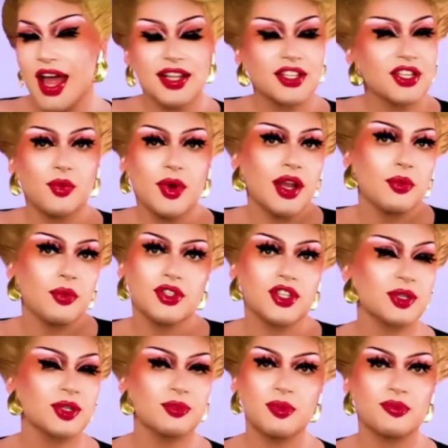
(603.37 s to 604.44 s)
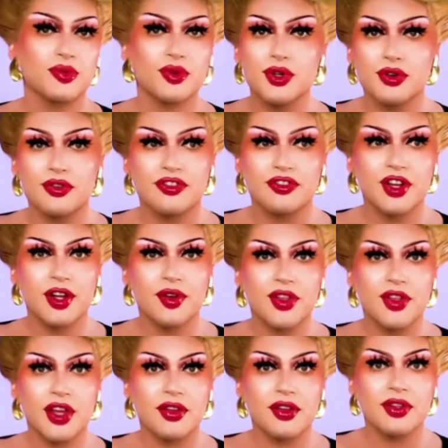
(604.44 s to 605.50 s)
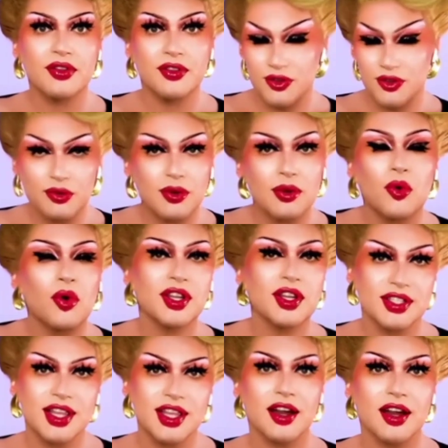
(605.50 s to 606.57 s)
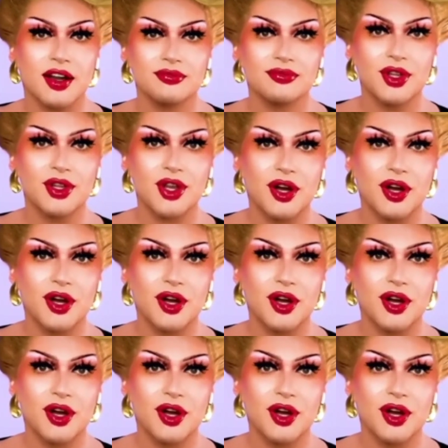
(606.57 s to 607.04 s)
And to win would just be proof that the reward is there,